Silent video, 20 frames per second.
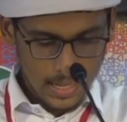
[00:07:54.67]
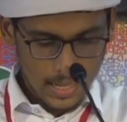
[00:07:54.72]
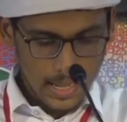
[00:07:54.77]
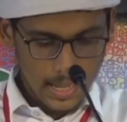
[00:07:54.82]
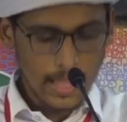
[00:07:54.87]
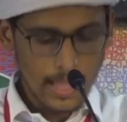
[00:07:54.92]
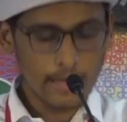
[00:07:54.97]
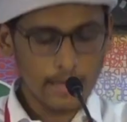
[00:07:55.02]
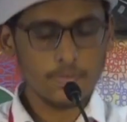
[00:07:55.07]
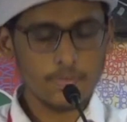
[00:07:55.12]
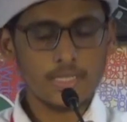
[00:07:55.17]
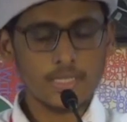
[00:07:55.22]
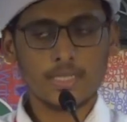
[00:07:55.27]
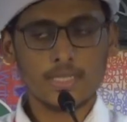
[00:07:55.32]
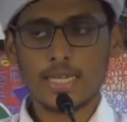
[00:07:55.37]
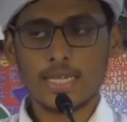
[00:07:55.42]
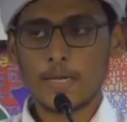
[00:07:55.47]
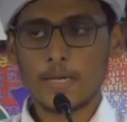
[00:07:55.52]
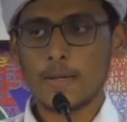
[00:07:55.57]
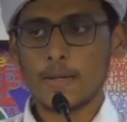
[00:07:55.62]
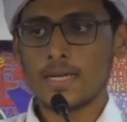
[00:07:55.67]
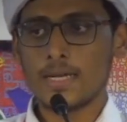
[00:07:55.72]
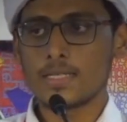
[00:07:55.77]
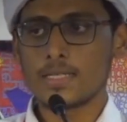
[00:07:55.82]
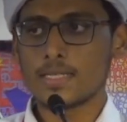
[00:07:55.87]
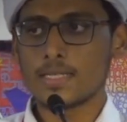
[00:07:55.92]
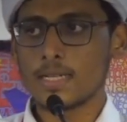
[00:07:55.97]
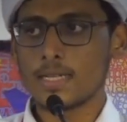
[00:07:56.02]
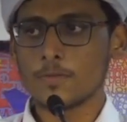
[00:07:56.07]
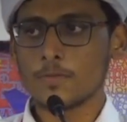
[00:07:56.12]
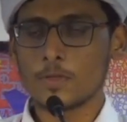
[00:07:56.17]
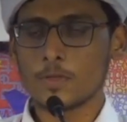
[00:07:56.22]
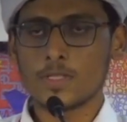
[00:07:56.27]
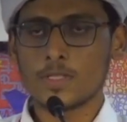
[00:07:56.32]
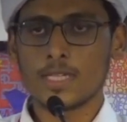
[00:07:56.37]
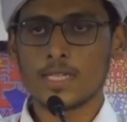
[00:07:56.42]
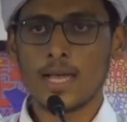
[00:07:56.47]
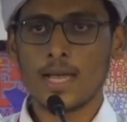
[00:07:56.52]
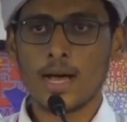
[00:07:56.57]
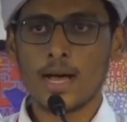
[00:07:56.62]
and which give consent for
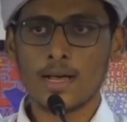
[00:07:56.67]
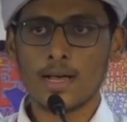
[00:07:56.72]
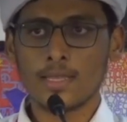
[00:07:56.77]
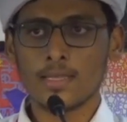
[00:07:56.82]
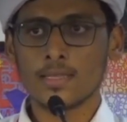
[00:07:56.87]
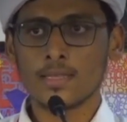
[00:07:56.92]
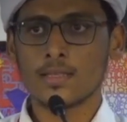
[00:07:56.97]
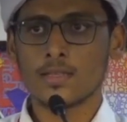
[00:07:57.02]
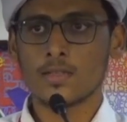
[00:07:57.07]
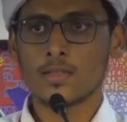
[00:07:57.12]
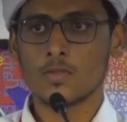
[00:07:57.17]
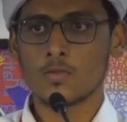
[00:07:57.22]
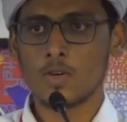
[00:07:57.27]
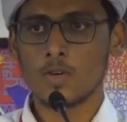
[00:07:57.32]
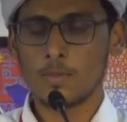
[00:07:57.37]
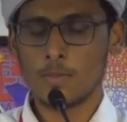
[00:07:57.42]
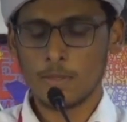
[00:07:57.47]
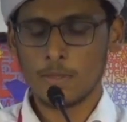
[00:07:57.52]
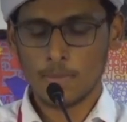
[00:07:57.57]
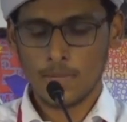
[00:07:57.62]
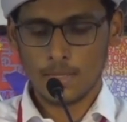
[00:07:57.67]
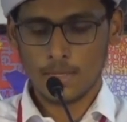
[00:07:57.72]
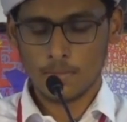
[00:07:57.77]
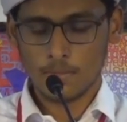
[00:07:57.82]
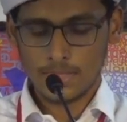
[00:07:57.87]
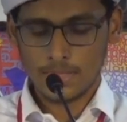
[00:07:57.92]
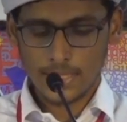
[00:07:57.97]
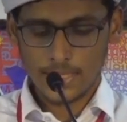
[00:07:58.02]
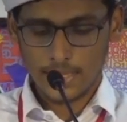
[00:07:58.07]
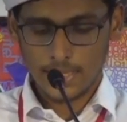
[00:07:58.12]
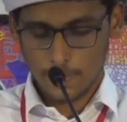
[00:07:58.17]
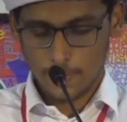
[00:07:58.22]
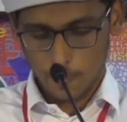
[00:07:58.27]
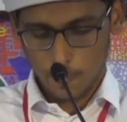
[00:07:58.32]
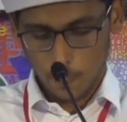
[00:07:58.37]
jihad would be Madani.